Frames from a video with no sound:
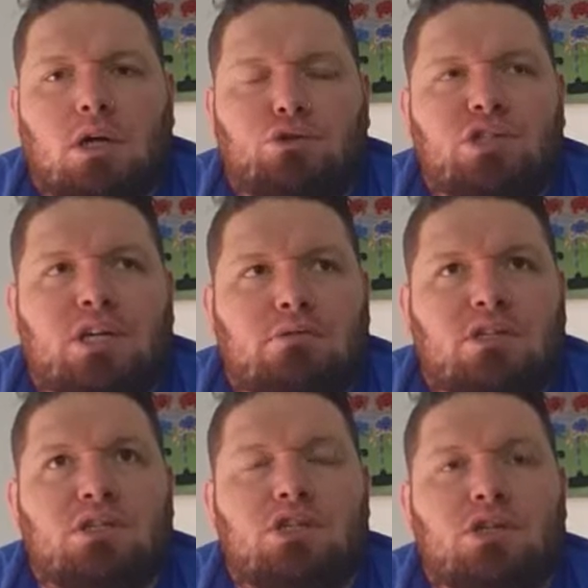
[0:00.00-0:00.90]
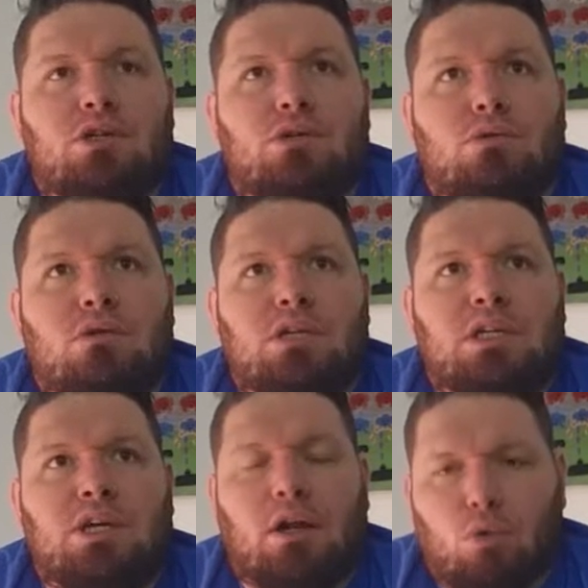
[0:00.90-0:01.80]
I was tempted to
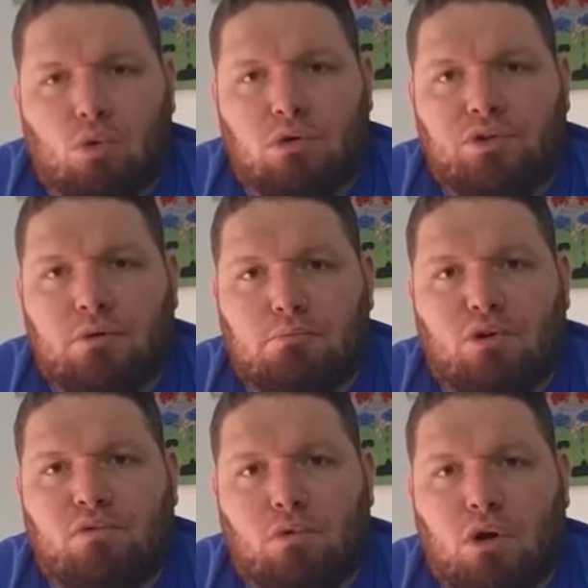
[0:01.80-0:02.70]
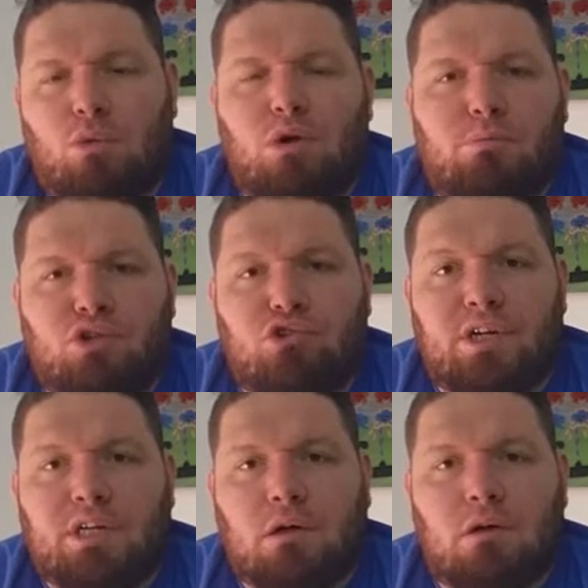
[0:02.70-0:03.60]
get all of them, but I thought I won't be
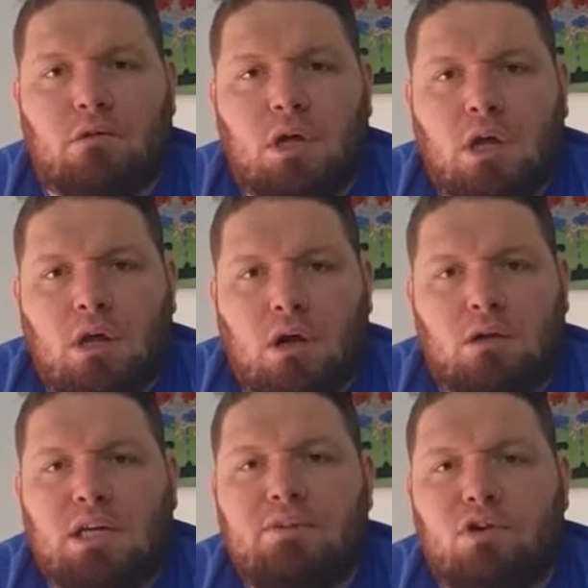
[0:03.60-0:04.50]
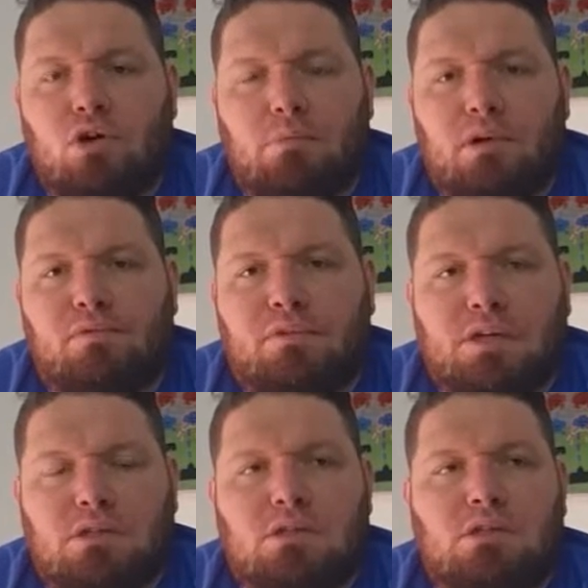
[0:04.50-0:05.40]
greedy. I'll leave a couple of
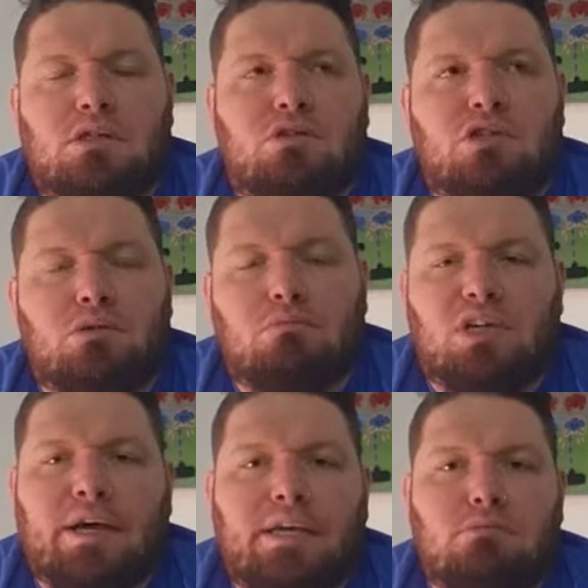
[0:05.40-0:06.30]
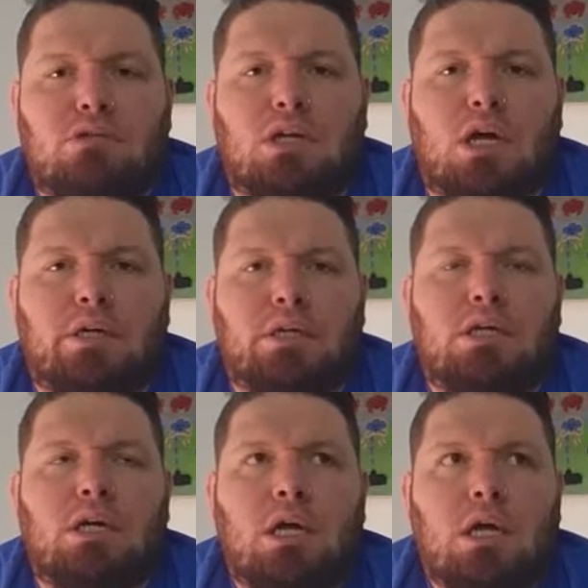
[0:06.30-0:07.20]
things, because there's some games like